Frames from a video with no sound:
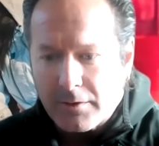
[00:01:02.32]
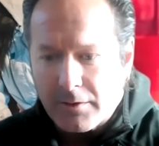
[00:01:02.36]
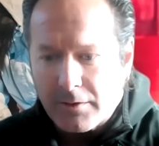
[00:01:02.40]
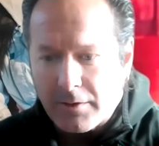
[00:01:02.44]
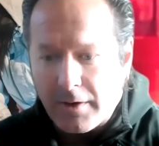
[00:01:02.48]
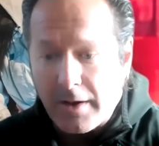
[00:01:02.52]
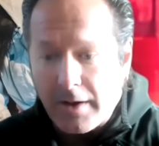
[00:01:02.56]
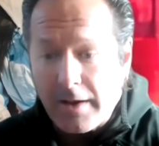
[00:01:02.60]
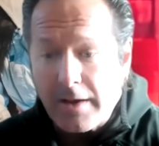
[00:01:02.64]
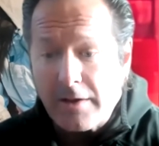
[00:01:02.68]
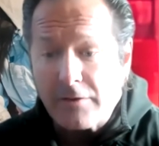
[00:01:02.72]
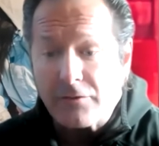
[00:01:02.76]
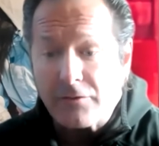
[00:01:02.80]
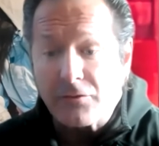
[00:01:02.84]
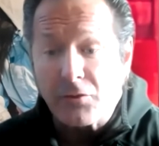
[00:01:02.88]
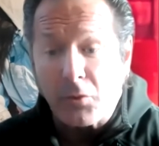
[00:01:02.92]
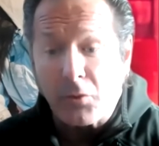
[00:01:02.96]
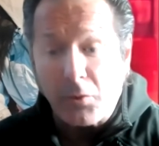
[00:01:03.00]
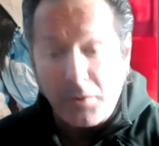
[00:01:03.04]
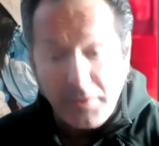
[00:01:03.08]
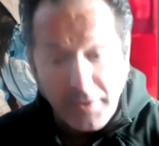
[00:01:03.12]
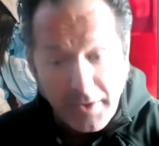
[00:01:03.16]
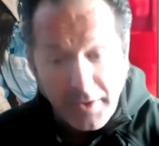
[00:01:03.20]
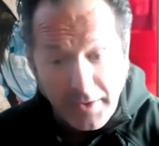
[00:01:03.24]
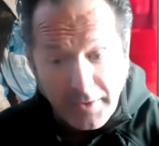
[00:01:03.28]
Today is
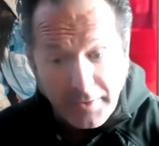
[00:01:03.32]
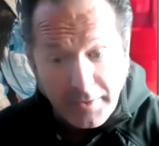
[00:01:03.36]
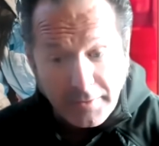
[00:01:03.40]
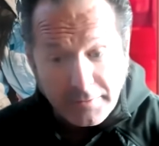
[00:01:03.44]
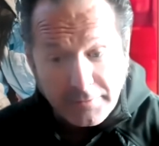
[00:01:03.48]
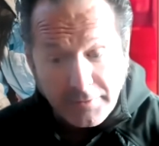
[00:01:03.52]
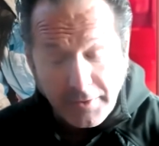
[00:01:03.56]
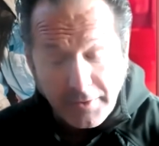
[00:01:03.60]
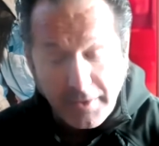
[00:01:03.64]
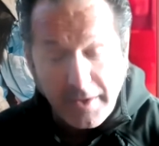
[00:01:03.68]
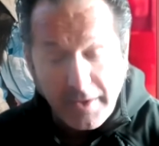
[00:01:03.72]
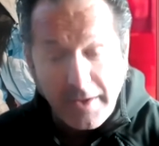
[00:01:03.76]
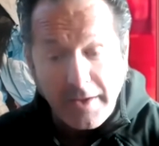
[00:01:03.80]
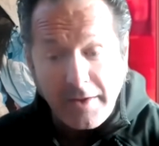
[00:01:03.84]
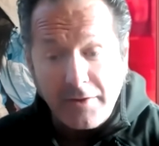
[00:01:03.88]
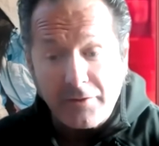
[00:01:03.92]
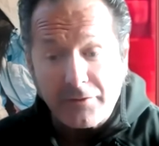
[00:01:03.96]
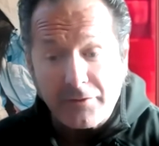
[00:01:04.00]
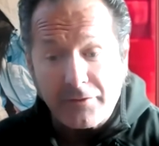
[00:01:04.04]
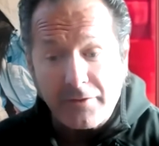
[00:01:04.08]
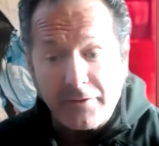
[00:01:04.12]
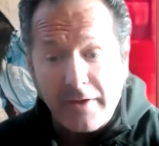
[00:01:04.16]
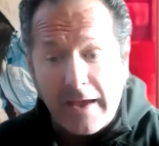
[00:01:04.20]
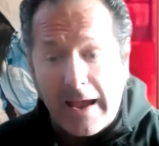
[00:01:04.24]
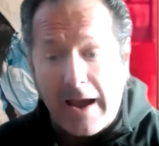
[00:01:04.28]
your day. Today
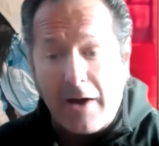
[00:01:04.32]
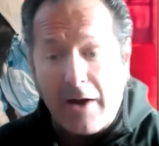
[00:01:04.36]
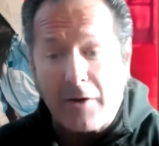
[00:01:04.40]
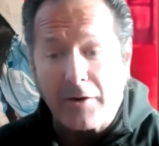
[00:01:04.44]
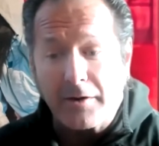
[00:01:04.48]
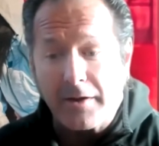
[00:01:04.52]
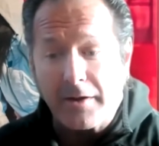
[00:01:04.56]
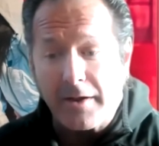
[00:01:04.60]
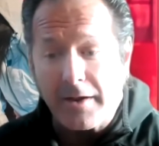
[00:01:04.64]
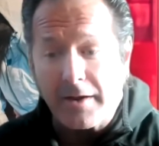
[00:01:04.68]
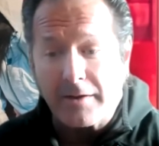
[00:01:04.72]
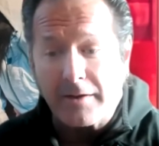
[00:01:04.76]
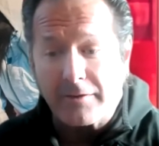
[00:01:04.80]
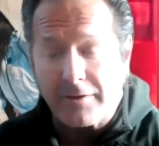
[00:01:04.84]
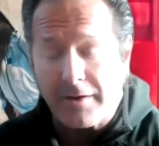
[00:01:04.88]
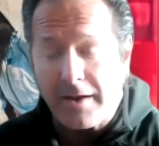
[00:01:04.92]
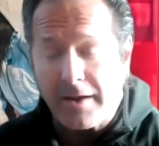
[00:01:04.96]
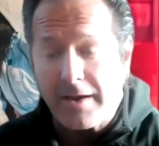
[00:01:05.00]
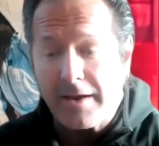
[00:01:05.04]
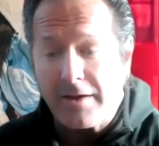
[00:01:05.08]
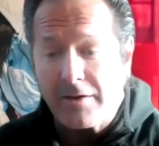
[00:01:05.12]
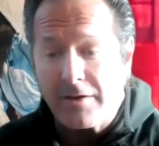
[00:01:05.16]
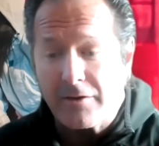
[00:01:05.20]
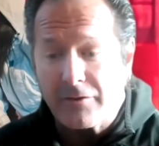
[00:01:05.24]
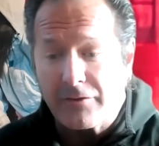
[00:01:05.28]
is our day.
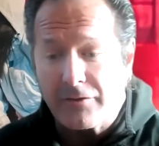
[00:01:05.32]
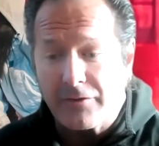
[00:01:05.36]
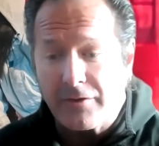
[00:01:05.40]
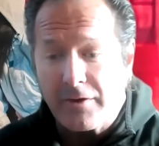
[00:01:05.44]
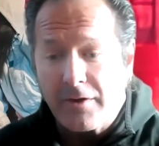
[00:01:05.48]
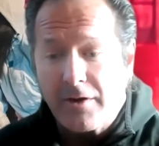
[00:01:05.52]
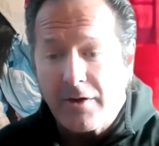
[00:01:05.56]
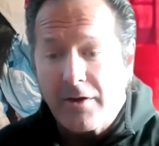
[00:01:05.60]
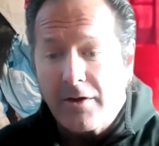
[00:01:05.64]
Today is